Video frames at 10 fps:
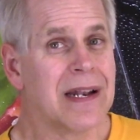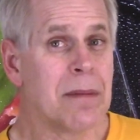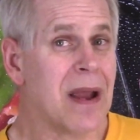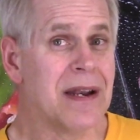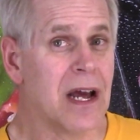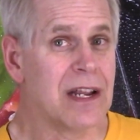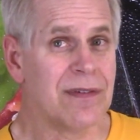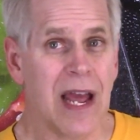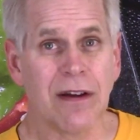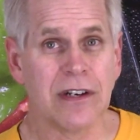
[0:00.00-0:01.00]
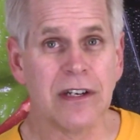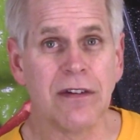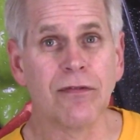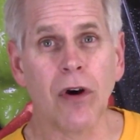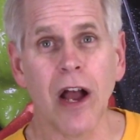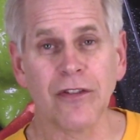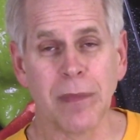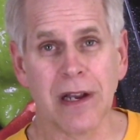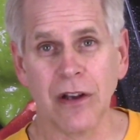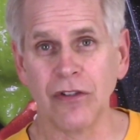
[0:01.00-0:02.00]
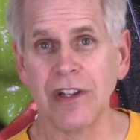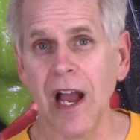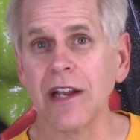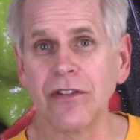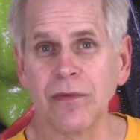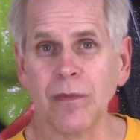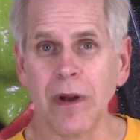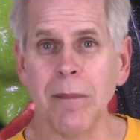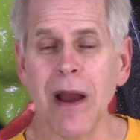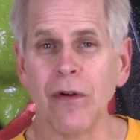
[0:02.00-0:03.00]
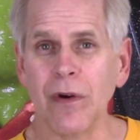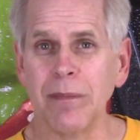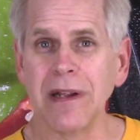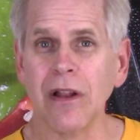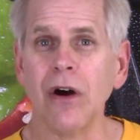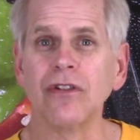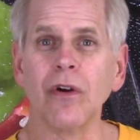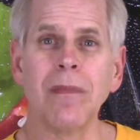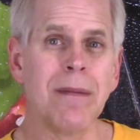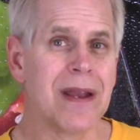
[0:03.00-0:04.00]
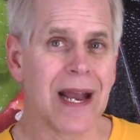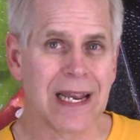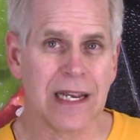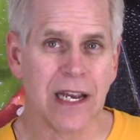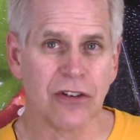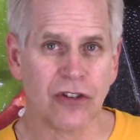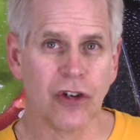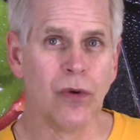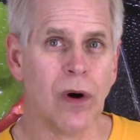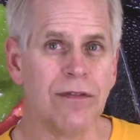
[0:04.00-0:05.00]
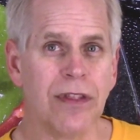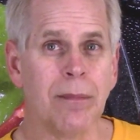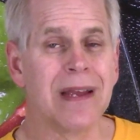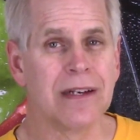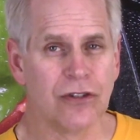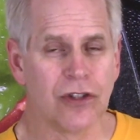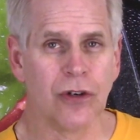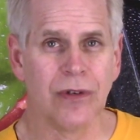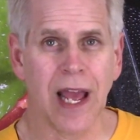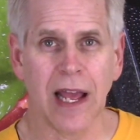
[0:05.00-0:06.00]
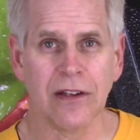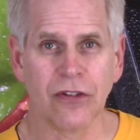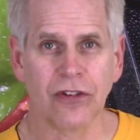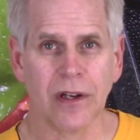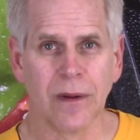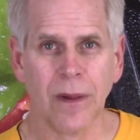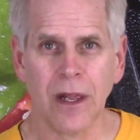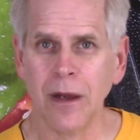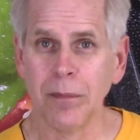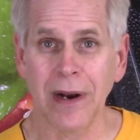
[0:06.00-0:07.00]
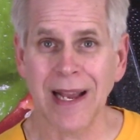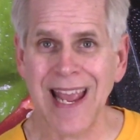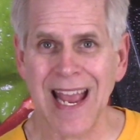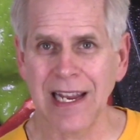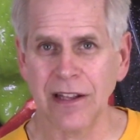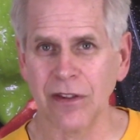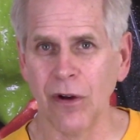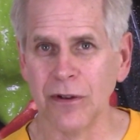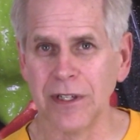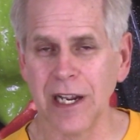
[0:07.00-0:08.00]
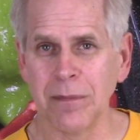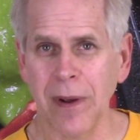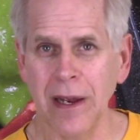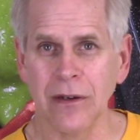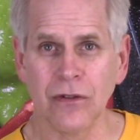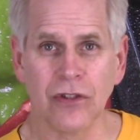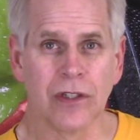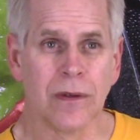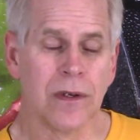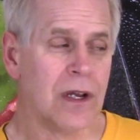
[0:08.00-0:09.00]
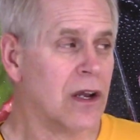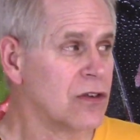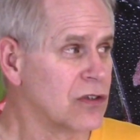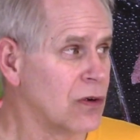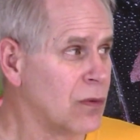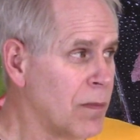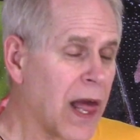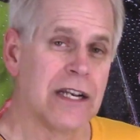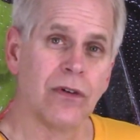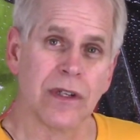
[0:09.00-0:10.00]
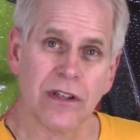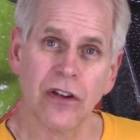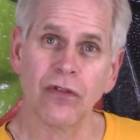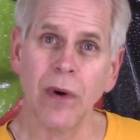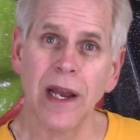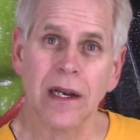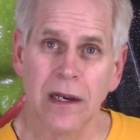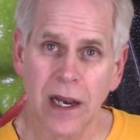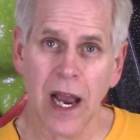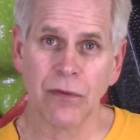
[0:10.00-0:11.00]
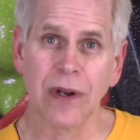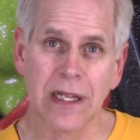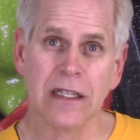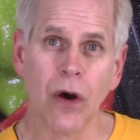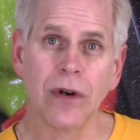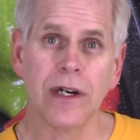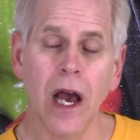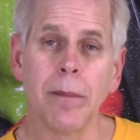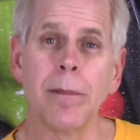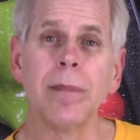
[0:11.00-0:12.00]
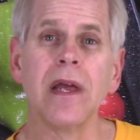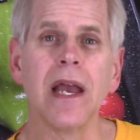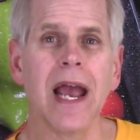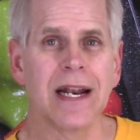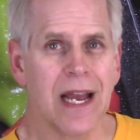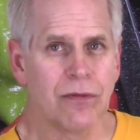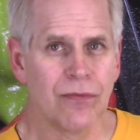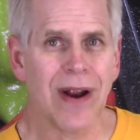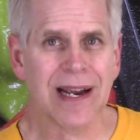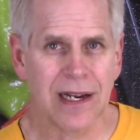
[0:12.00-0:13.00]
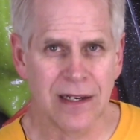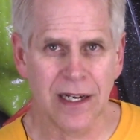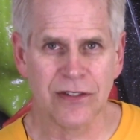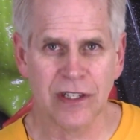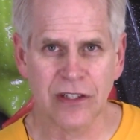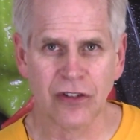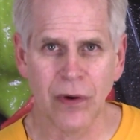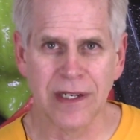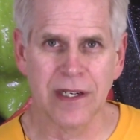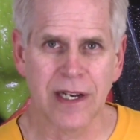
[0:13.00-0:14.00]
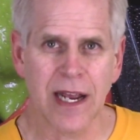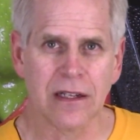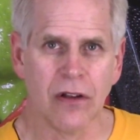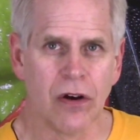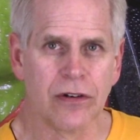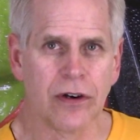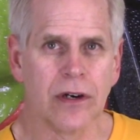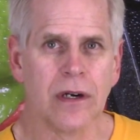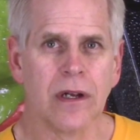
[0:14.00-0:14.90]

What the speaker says: I may not even have to defrost because the ice amount would be low. So maybe I could get 2 of them in 2 days. But I can't get the whole 10 pounds. So I do it this way, I really load it up, and I recognize that it's going to take longer.